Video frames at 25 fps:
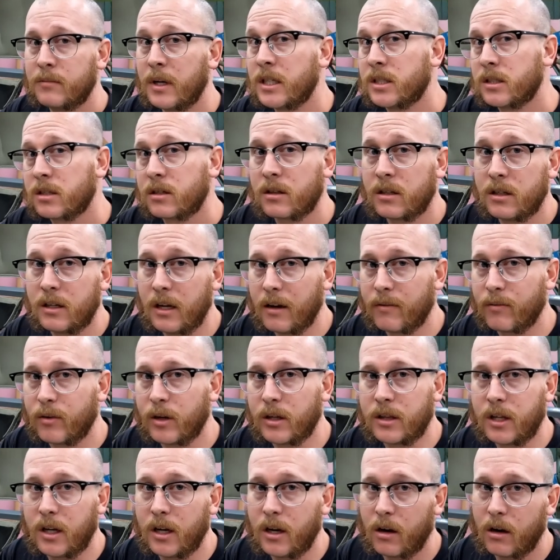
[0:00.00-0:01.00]
basically
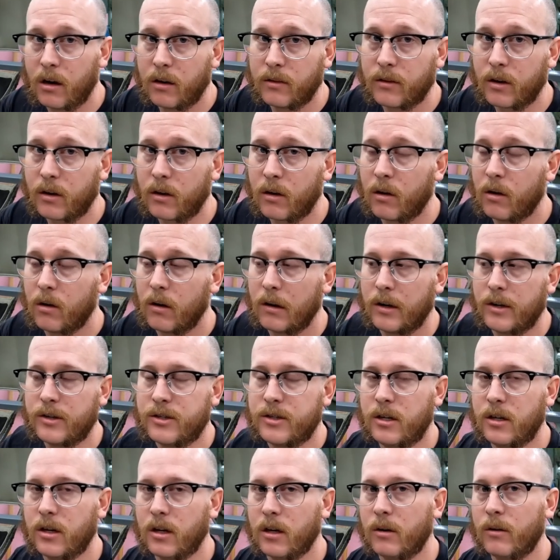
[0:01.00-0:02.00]
everything on the car
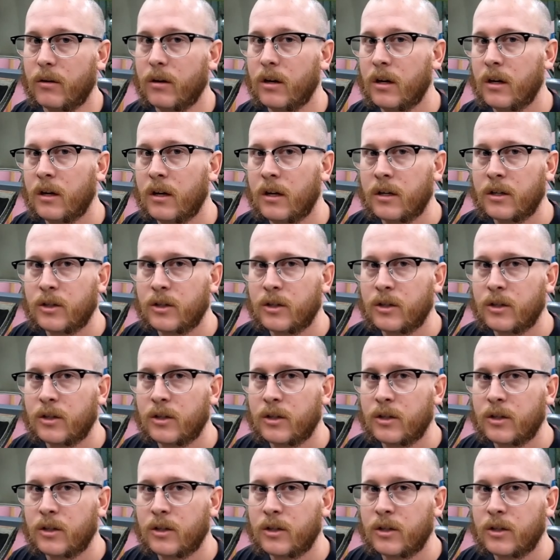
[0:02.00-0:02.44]
is, you know,